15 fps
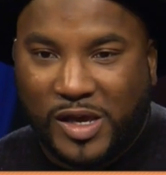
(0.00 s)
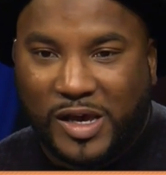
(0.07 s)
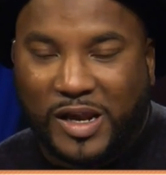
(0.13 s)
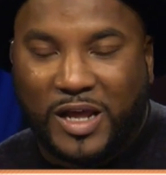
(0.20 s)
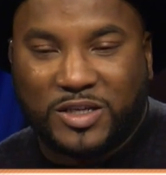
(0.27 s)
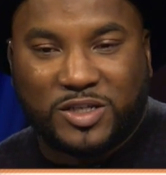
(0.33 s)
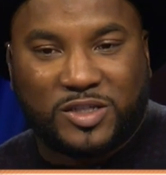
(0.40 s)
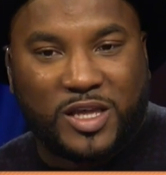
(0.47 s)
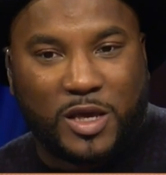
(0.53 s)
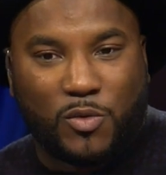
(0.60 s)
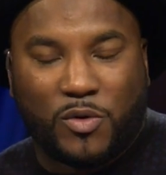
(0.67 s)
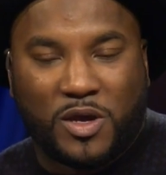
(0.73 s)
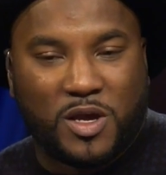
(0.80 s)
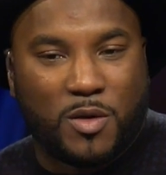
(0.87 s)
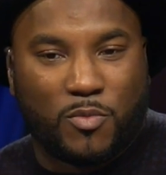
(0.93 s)
And I just think
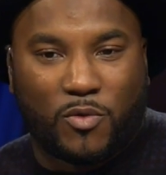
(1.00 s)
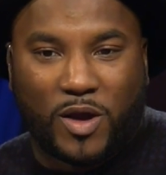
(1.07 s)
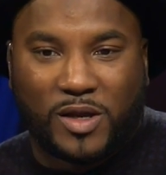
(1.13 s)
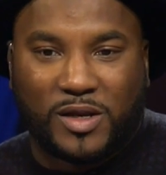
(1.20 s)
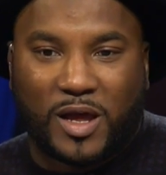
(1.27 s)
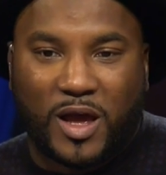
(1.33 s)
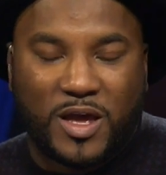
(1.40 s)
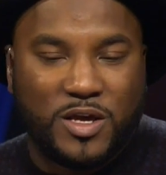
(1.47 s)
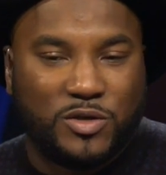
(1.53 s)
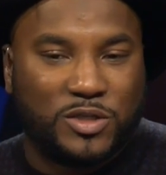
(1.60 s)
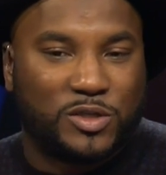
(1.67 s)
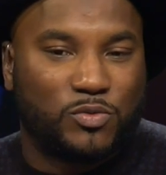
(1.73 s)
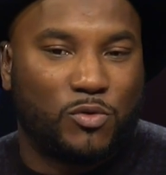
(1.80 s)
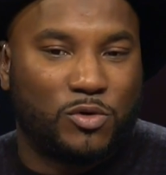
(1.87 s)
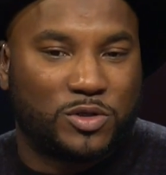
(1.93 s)
with him right now, he
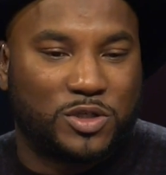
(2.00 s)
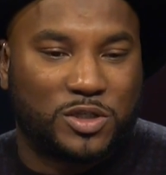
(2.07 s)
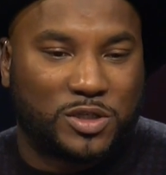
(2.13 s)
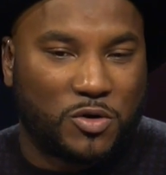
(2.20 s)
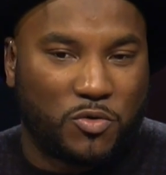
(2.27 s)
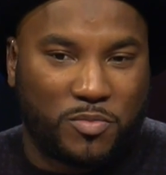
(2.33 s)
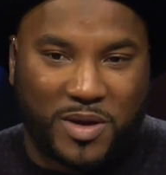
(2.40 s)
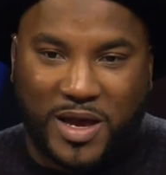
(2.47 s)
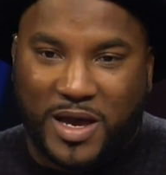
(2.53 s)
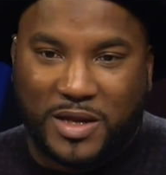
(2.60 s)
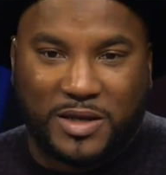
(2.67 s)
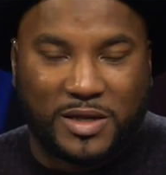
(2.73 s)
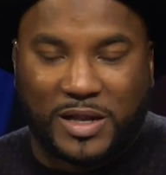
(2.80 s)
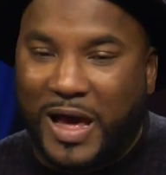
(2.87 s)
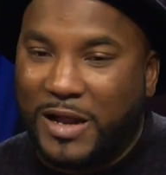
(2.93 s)
just wants it so bad
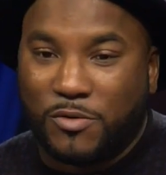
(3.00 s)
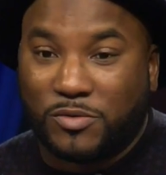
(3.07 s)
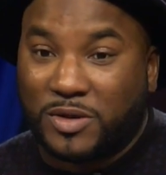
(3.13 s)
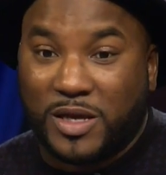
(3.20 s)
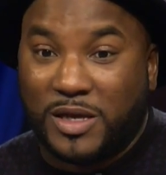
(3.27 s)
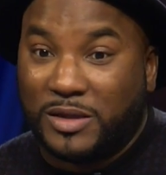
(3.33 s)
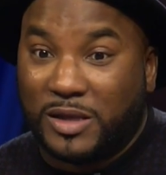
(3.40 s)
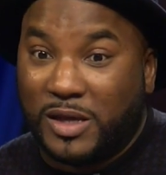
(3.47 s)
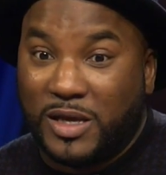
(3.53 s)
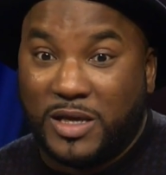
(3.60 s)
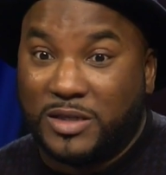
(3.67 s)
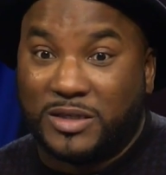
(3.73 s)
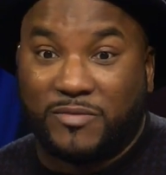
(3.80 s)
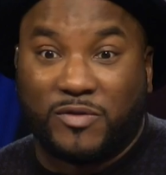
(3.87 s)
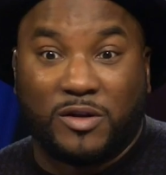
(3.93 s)
that I don't think that
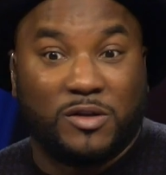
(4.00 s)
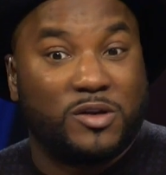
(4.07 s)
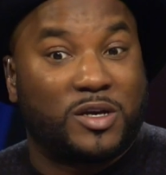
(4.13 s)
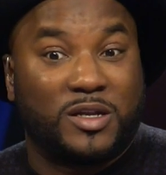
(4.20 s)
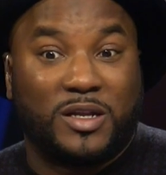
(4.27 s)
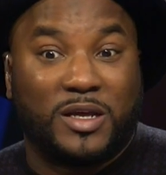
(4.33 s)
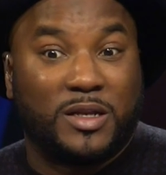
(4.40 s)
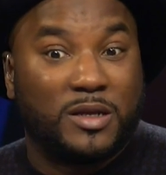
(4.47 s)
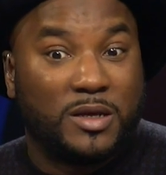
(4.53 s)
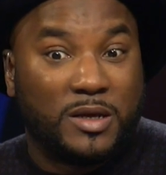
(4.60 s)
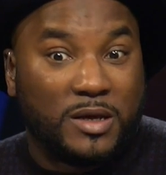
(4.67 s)
he's even looking at